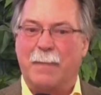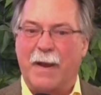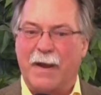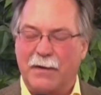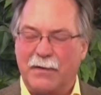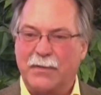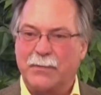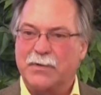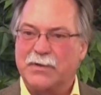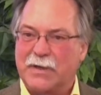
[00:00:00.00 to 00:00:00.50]

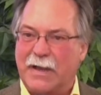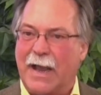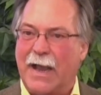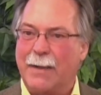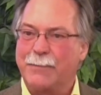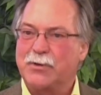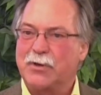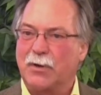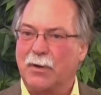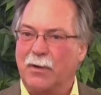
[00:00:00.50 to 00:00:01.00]
bear that was
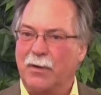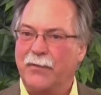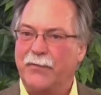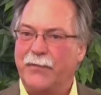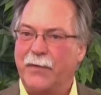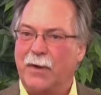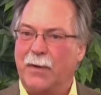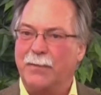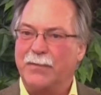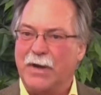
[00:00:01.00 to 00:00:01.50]
captured on
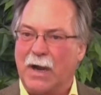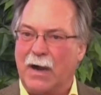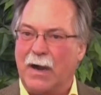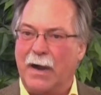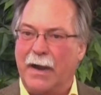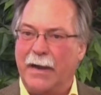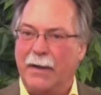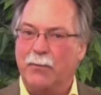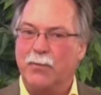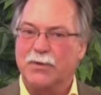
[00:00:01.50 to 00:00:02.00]
film
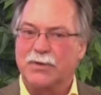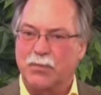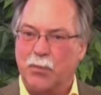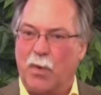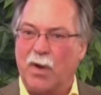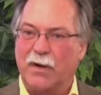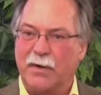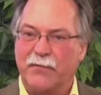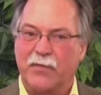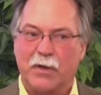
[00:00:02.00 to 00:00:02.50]
dying was
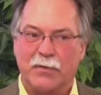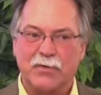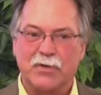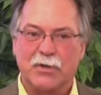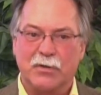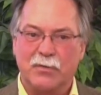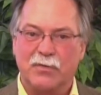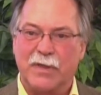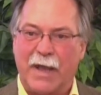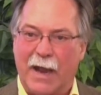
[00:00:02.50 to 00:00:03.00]
one of those
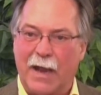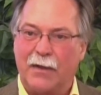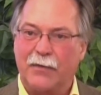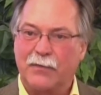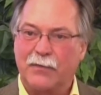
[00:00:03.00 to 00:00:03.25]
2,000.